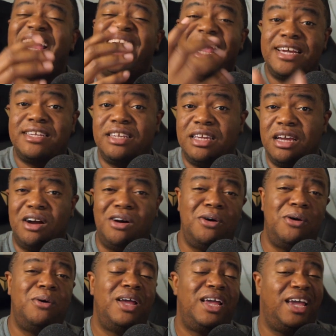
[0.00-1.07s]

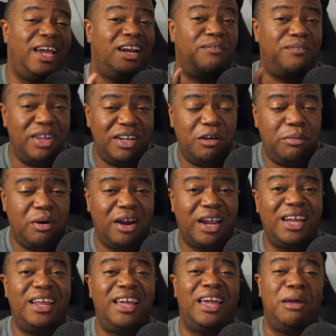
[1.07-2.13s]
SEO and affiliate
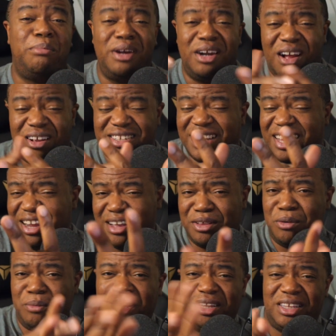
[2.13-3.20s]
marketing and put it all
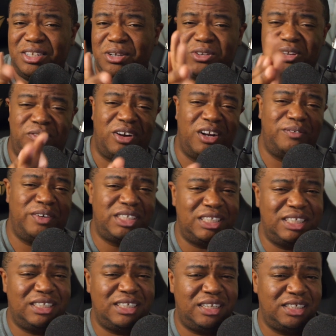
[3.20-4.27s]
together with the use of artificial
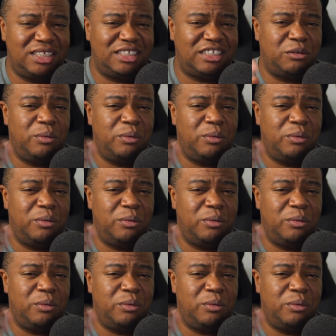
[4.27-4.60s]
intelligence,